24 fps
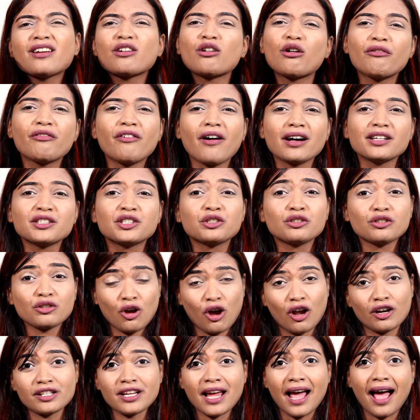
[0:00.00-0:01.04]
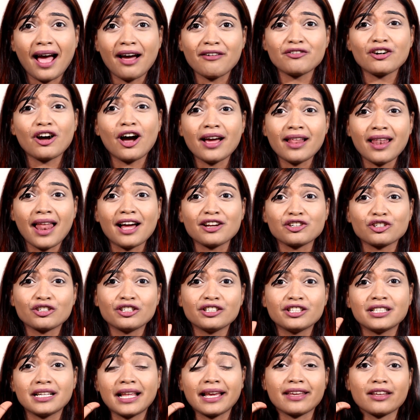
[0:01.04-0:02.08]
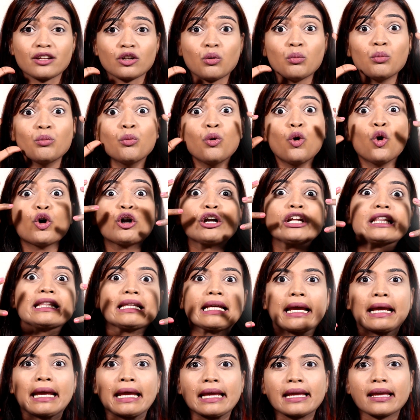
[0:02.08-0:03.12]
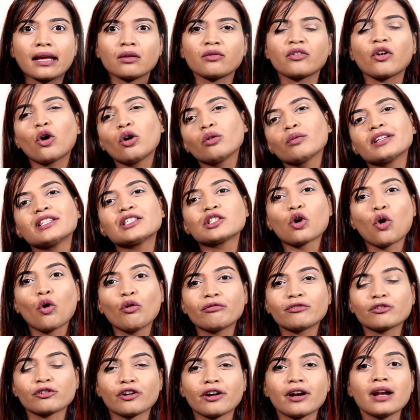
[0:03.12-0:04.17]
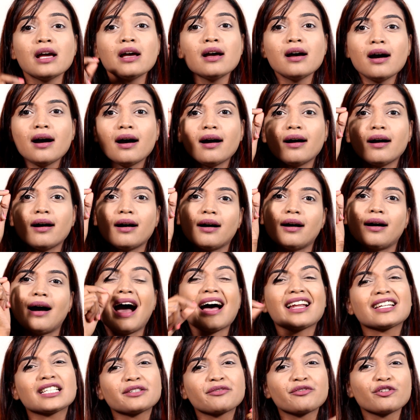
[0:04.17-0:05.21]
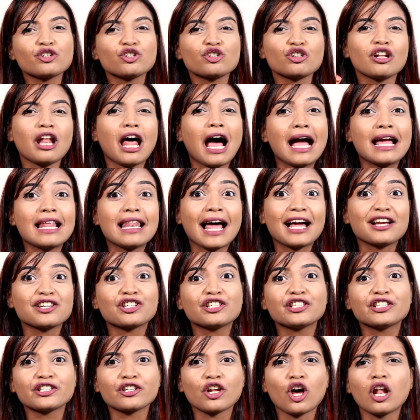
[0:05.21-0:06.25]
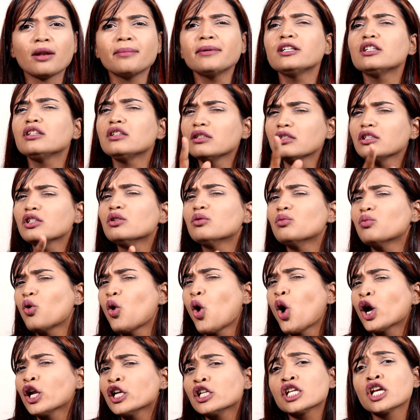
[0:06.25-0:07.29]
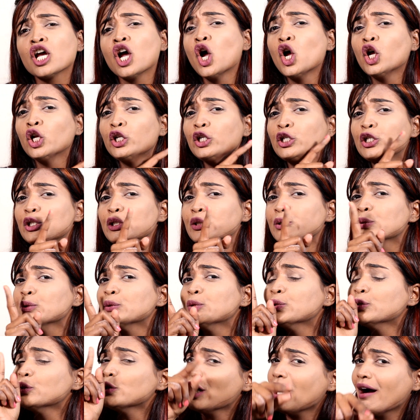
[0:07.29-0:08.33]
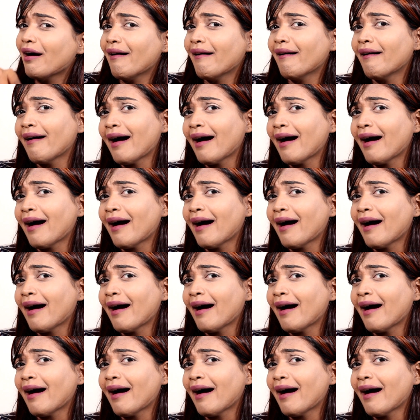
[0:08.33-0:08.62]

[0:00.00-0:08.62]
Many of us do not have eyelashes more thick, and we always go for artificial eyelashes and all. But do you want to